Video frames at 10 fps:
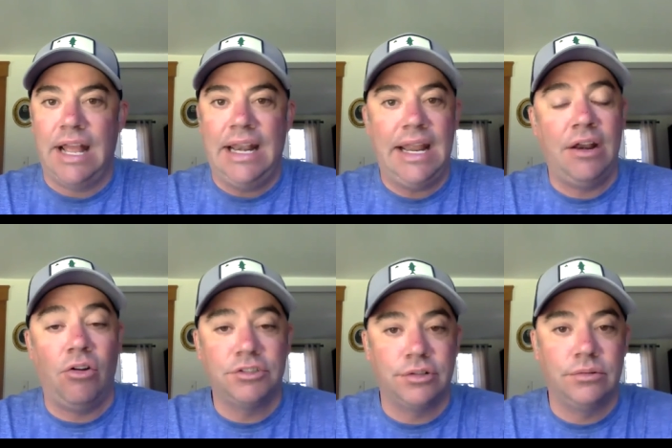and
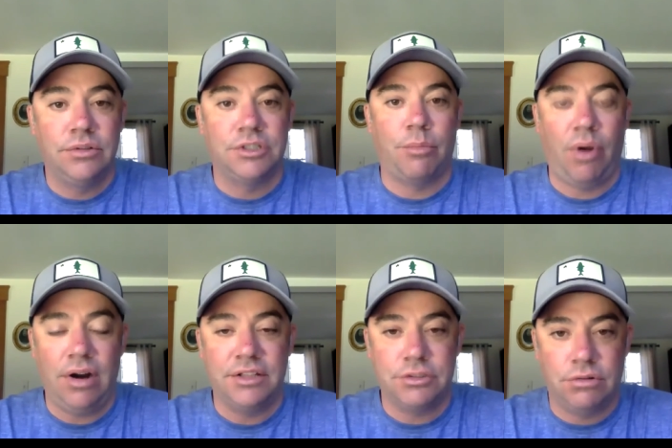also there's a part
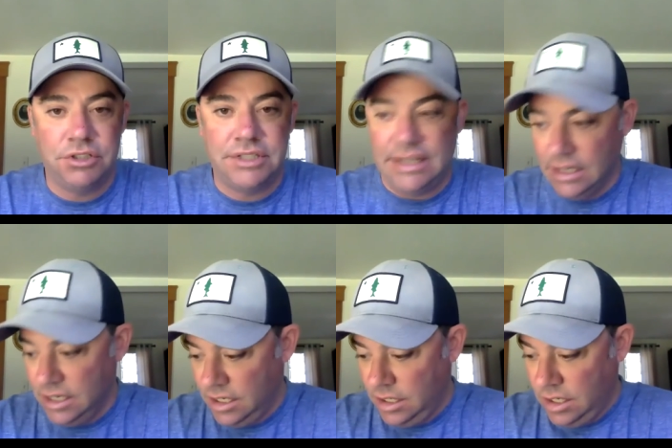of this course that
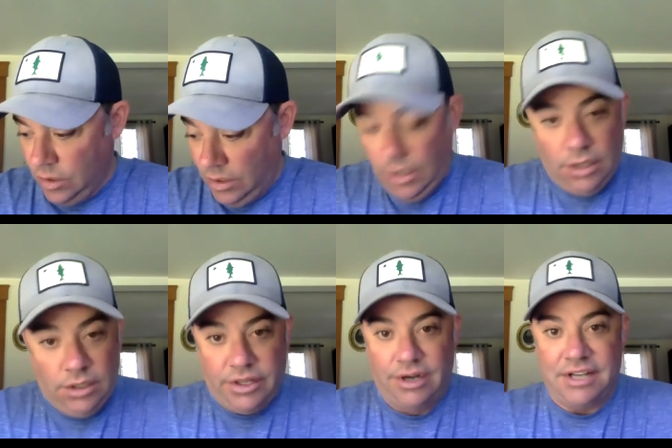
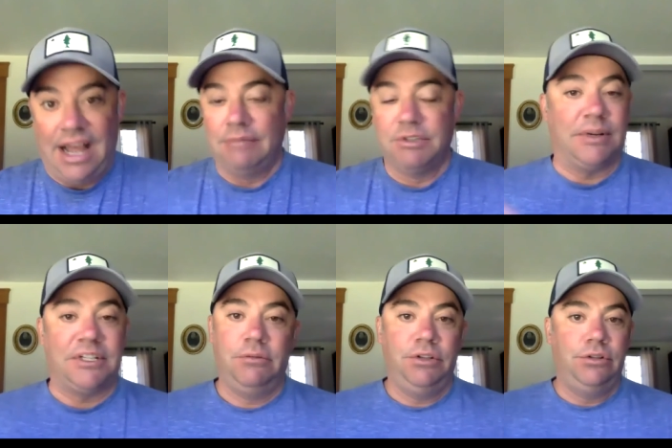there are times,
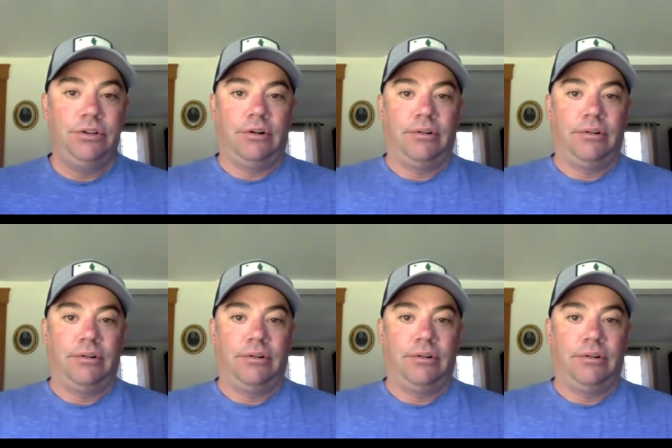especially when you do your own